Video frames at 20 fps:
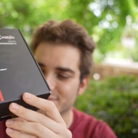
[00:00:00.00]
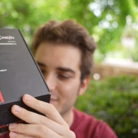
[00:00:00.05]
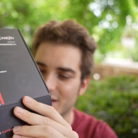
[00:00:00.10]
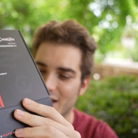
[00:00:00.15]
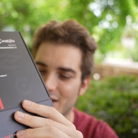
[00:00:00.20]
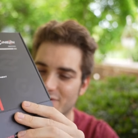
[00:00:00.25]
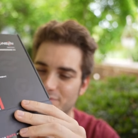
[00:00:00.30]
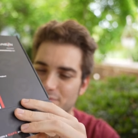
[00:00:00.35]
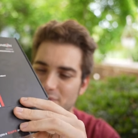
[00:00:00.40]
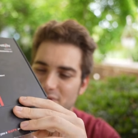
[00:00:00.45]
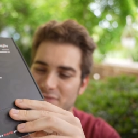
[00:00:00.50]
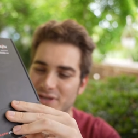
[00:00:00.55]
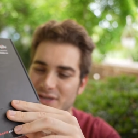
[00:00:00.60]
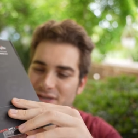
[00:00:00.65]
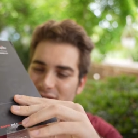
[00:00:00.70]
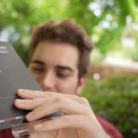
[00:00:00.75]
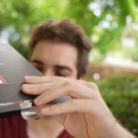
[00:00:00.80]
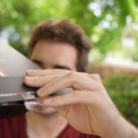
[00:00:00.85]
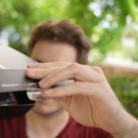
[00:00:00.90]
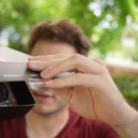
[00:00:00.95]
FPV
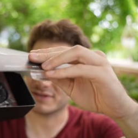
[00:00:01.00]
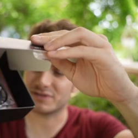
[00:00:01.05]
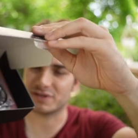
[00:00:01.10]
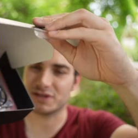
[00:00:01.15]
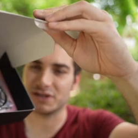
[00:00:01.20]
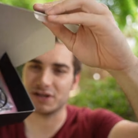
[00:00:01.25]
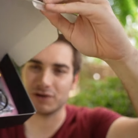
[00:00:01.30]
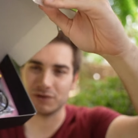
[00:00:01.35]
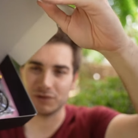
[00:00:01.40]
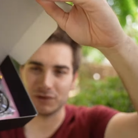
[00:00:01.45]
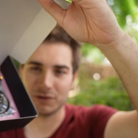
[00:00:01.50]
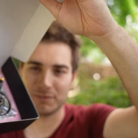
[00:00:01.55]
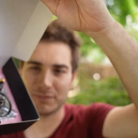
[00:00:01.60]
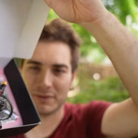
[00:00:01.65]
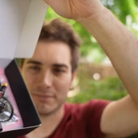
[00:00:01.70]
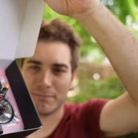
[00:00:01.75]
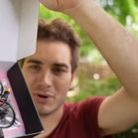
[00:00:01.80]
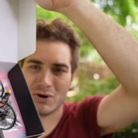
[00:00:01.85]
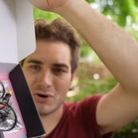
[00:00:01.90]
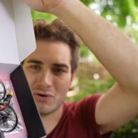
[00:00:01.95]
Cinewhoop.
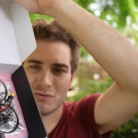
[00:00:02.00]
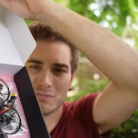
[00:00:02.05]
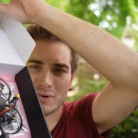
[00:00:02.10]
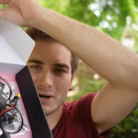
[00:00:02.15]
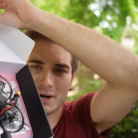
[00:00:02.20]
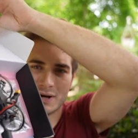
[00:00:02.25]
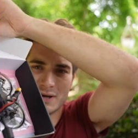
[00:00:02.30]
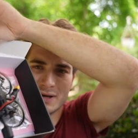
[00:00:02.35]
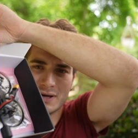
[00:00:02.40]
Boom!